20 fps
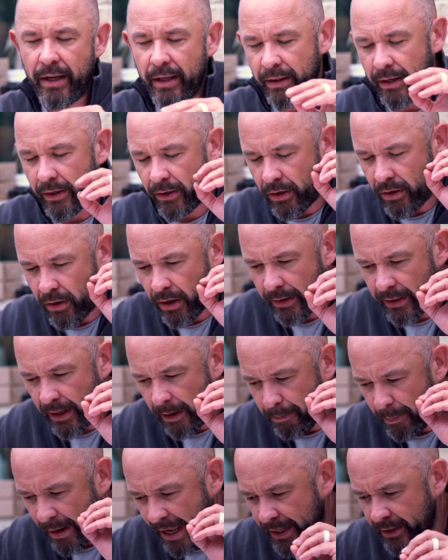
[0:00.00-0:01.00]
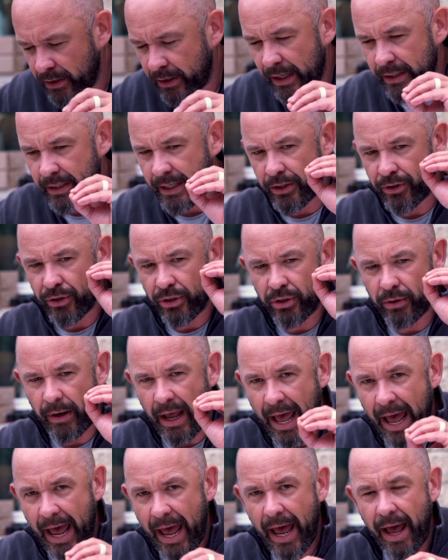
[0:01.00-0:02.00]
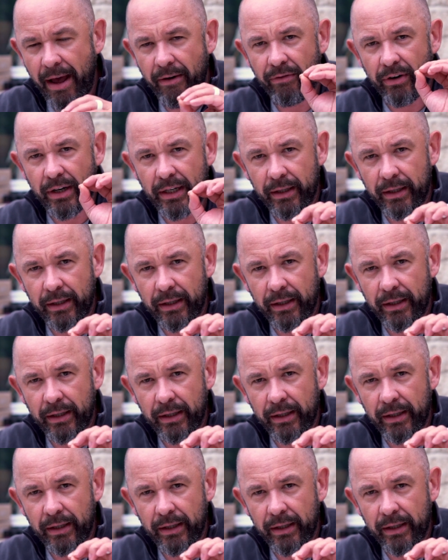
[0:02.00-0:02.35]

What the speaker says: They're paying attention to every